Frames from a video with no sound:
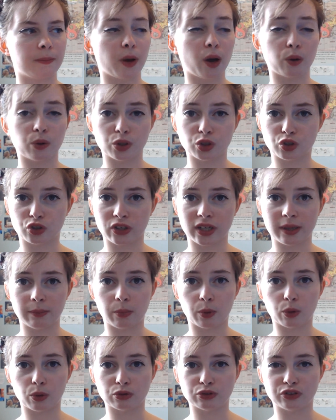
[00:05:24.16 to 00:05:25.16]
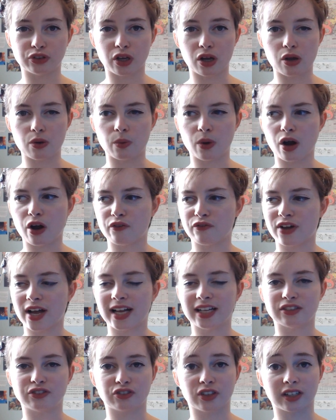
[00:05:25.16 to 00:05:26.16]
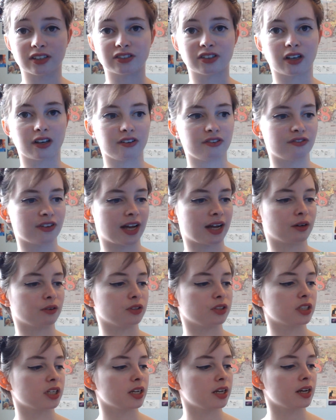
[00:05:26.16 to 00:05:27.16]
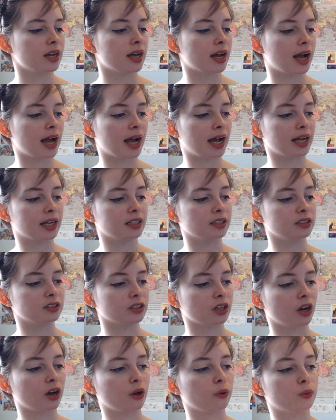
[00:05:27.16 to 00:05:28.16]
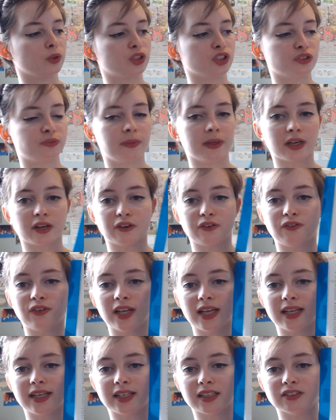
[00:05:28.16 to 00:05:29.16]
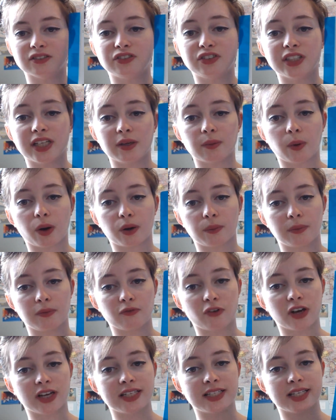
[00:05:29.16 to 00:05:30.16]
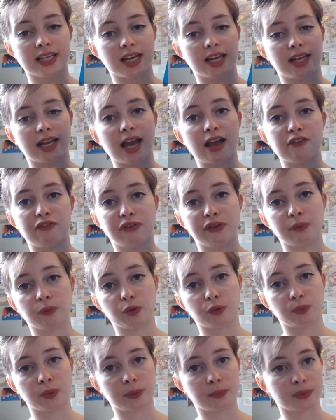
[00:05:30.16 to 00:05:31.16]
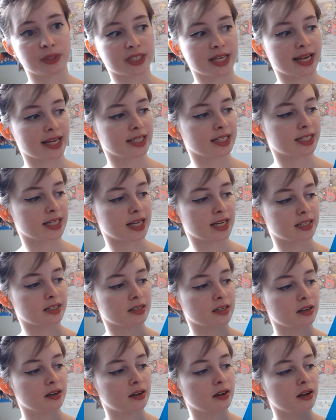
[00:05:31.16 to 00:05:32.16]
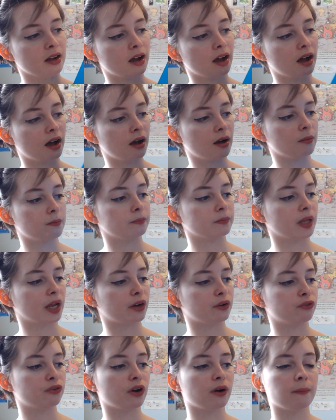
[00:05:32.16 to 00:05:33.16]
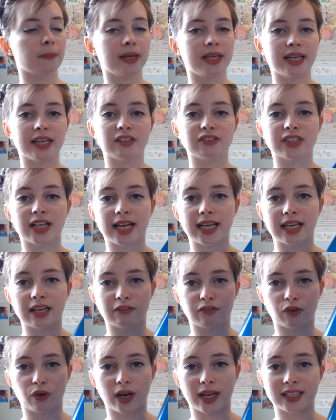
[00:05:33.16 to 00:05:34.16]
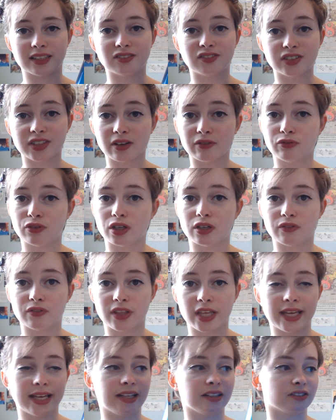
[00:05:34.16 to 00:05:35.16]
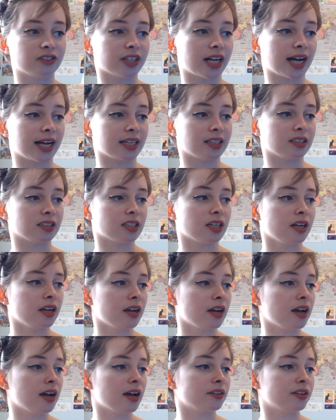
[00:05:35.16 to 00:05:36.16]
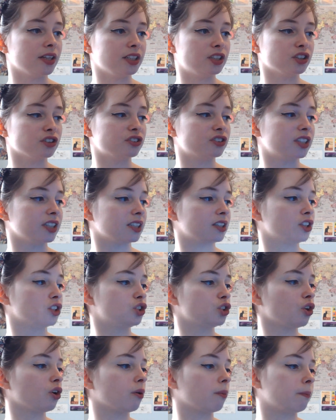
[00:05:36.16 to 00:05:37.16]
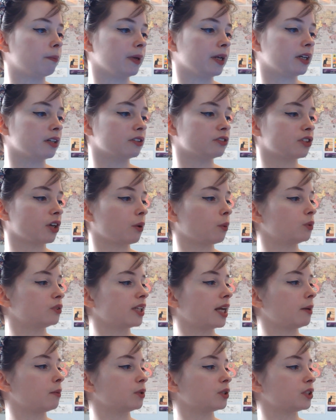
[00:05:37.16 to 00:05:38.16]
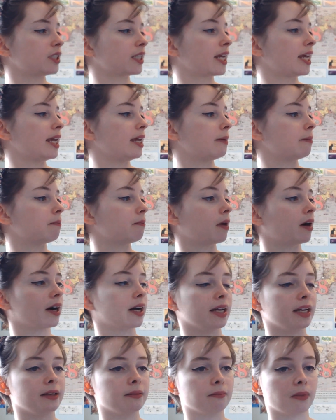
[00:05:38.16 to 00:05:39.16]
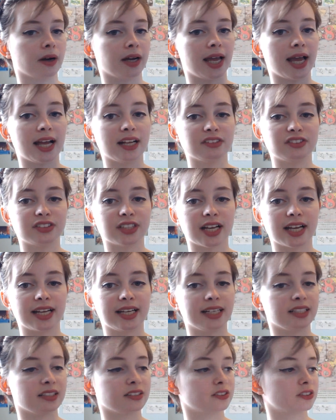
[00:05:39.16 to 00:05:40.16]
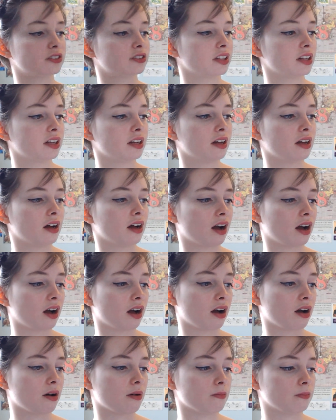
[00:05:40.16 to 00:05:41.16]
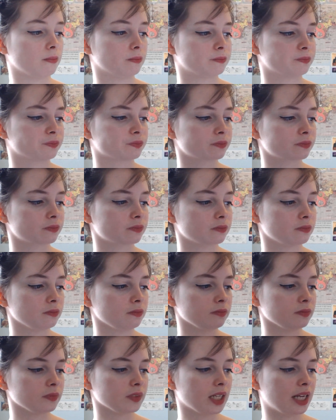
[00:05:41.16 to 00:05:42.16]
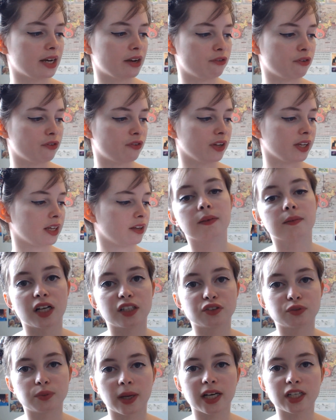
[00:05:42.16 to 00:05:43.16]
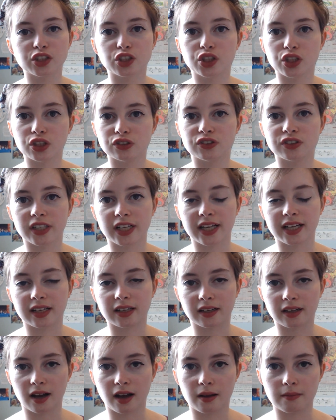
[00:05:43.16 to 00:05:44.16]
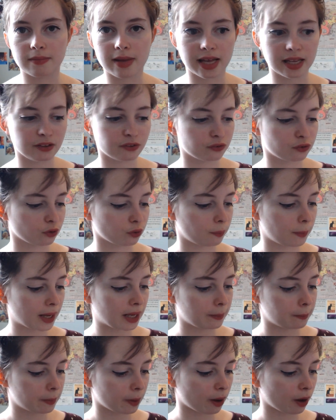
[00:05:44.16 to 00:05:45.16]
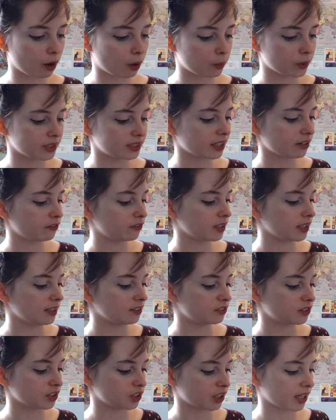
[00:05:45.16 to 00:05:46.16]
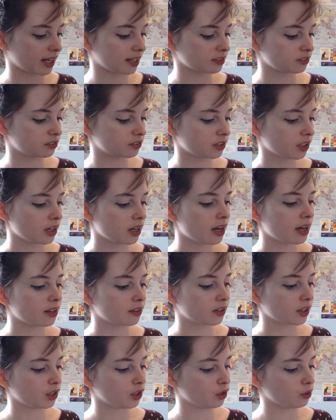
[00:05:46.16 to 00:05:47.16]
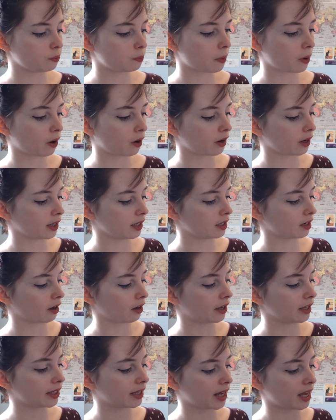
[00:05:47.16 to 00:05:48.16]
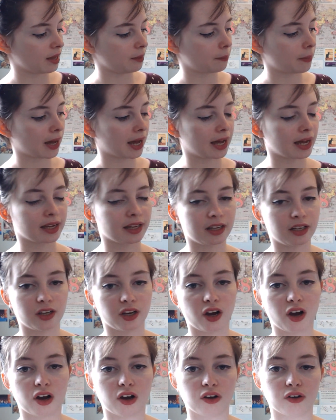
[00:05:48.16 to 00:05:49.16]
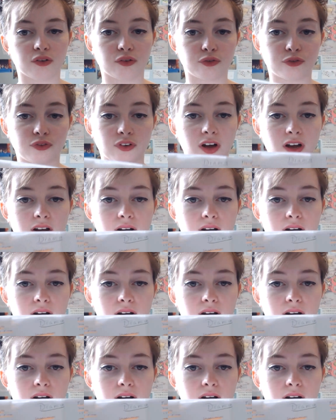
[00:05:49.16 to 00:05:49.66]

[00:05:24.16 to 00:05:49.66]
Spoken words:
poetry, but also other extracts that I found, and I would just be able to flick and see what I've been writing. Everything would be protected. And throughout my years at A-level, I had several of these, and they just did the job because I was able to keep my essays and everything. As well as using A4 paper, I would definitely suggest that you buy like a pack of